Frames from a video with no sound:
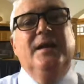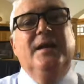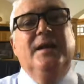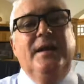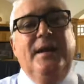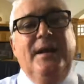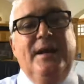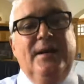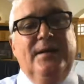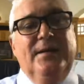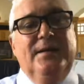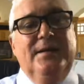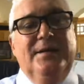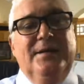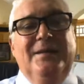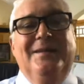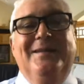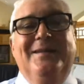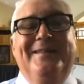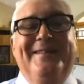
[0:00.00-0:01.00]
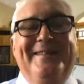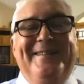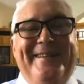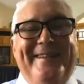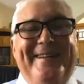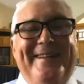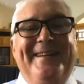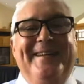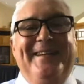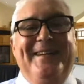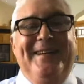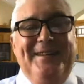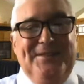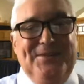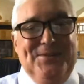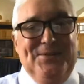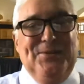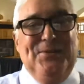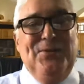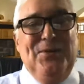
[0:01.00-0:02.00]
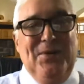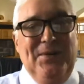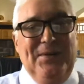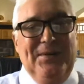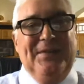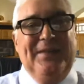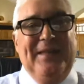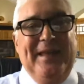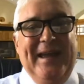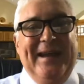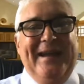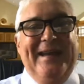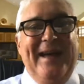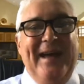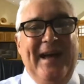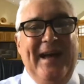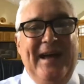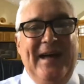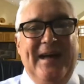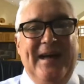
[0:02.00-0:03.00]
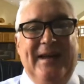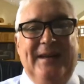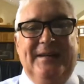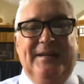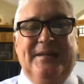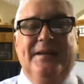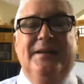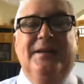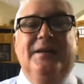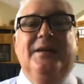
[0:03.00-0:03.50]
Now, it's not that hard.